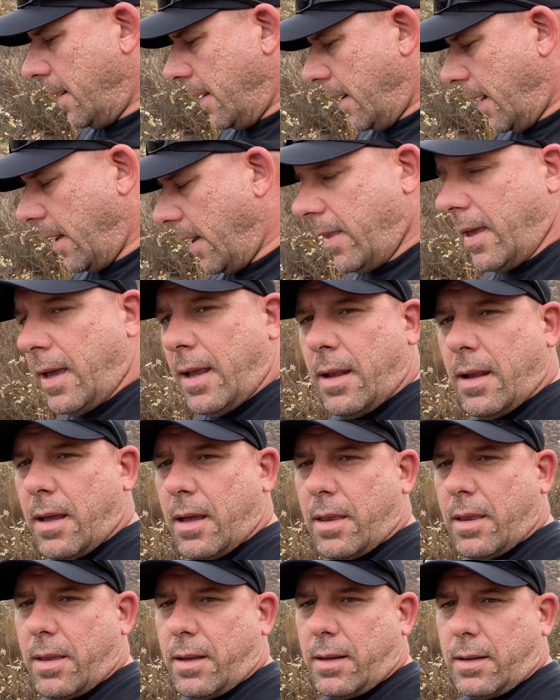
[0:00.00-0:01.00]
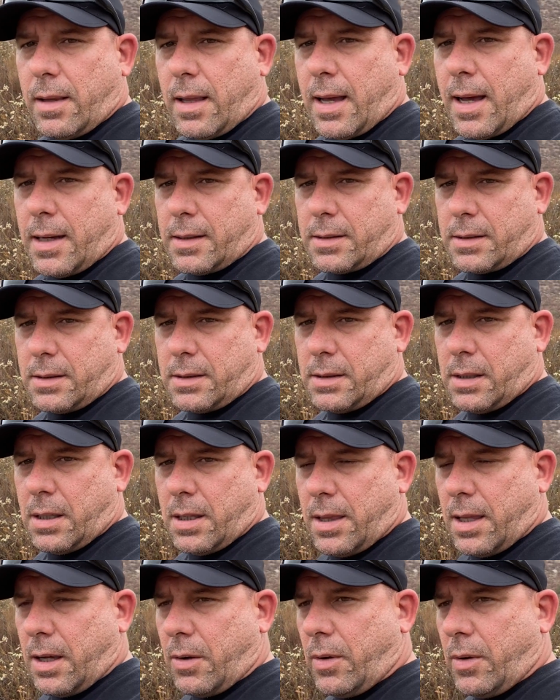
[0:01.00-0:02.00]
And then the last
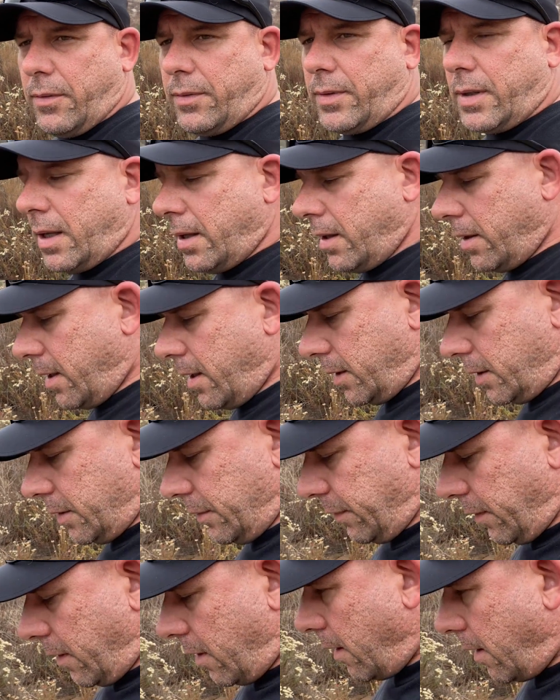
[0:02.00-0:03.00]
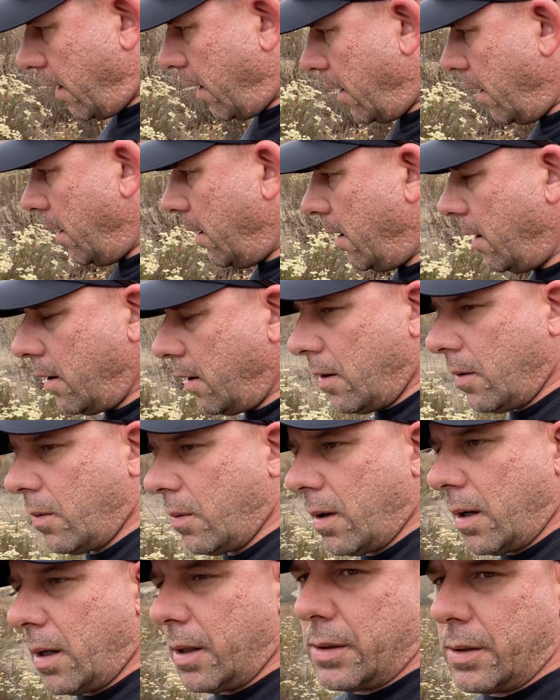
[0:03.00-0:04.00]
thing we've done thus far
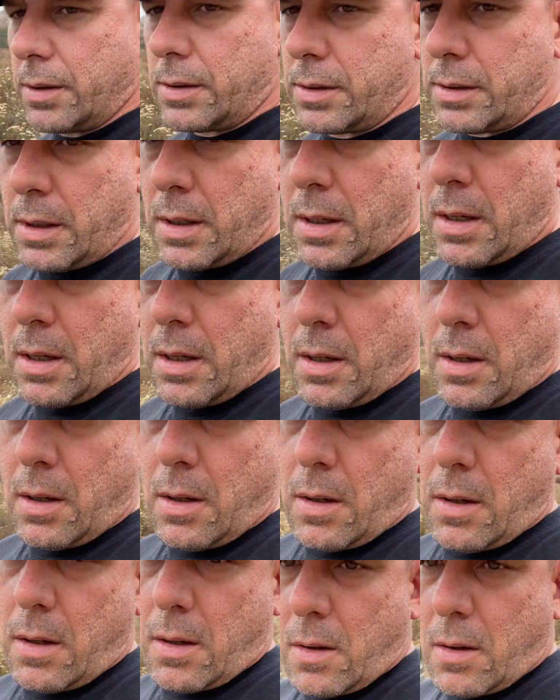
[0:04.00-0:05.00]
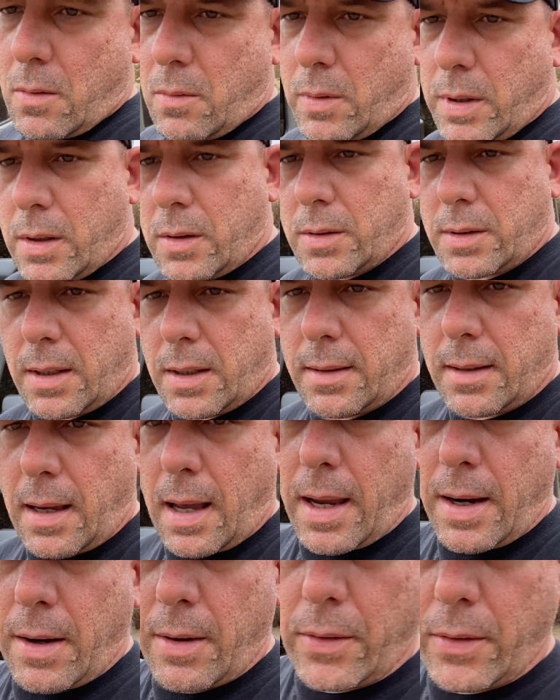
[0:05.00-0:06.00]
was wheels and
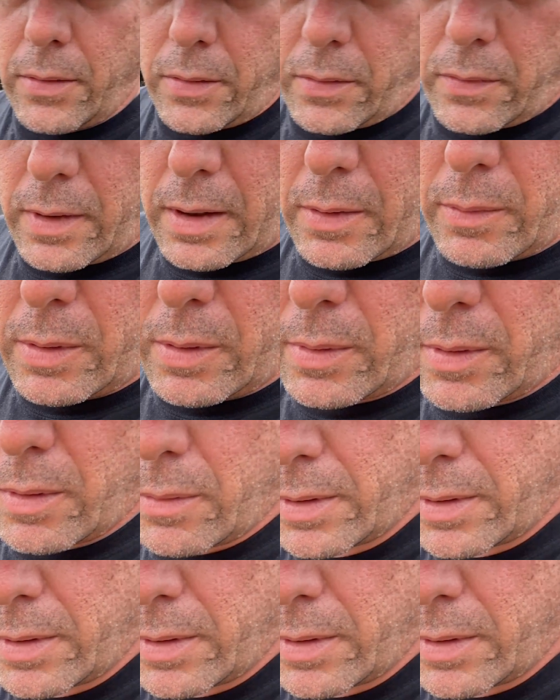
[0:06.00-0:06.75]
tires, and we went